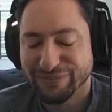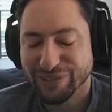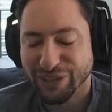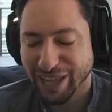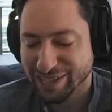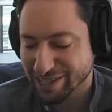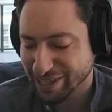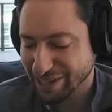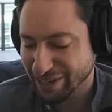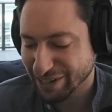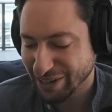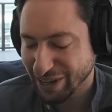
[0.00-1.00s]
That's
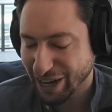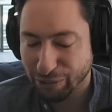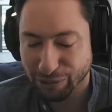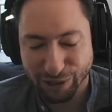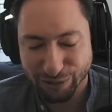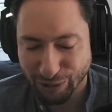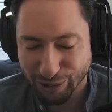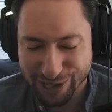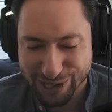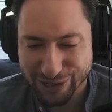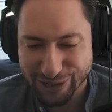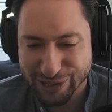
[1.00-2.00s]
I would look forward
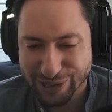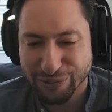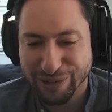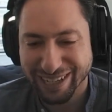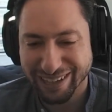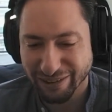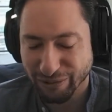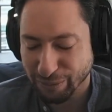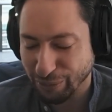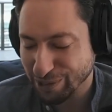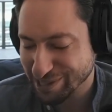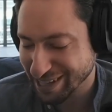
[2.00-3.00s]
to reading the
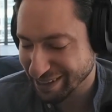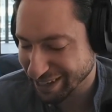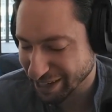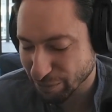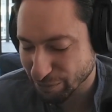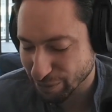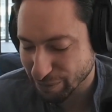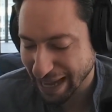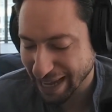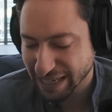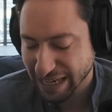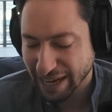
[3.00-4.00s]
reports that come from
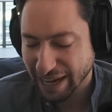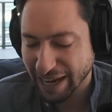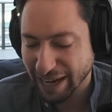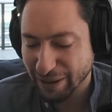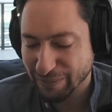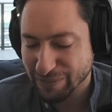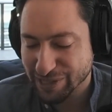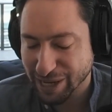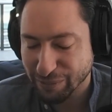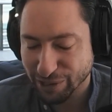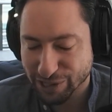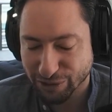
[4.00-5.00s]
that.
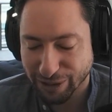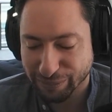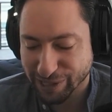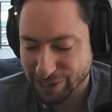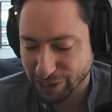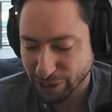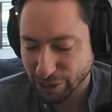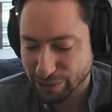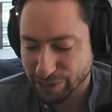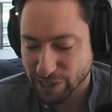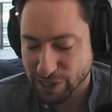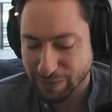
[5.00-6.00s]
Samo, that's a great place to
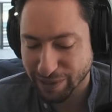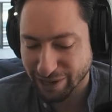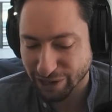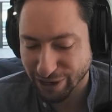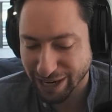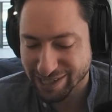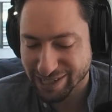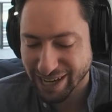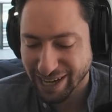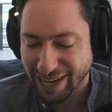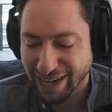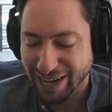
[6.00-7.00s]
close. This has been a great
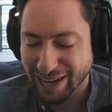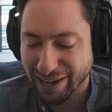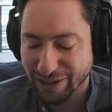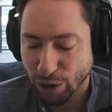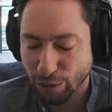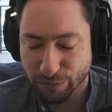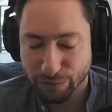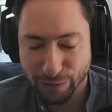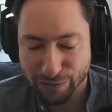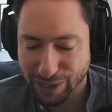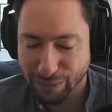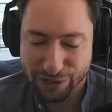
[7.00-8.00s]
overview
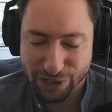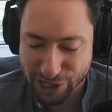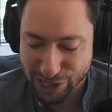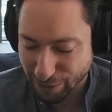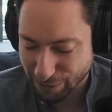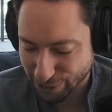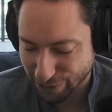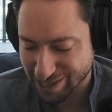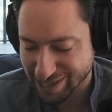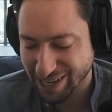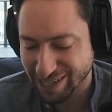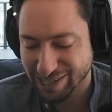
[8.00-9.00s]
of some of your
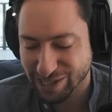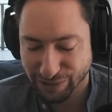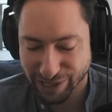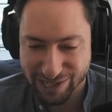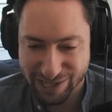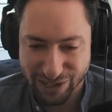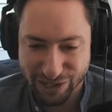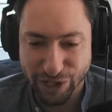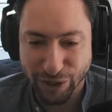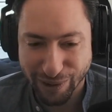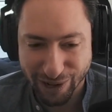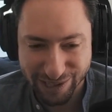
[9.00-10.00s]
insights as it relates to
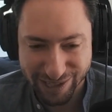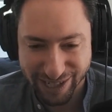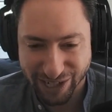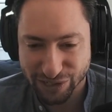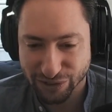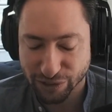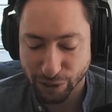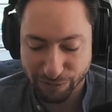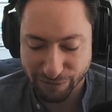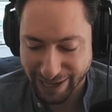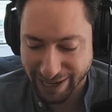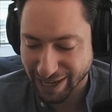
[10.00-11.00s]
geopolitics or global
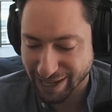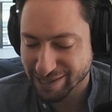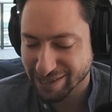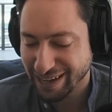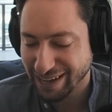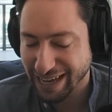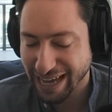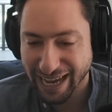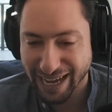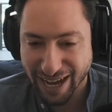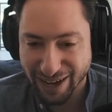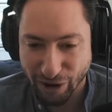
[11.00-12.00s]
finance,
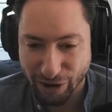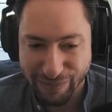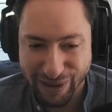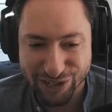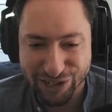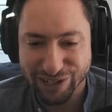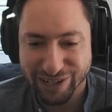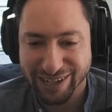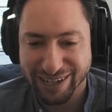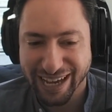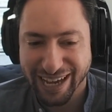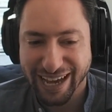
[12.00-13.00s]
AI and
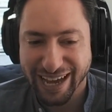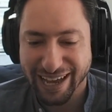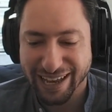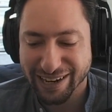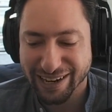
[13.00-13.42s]
automation, and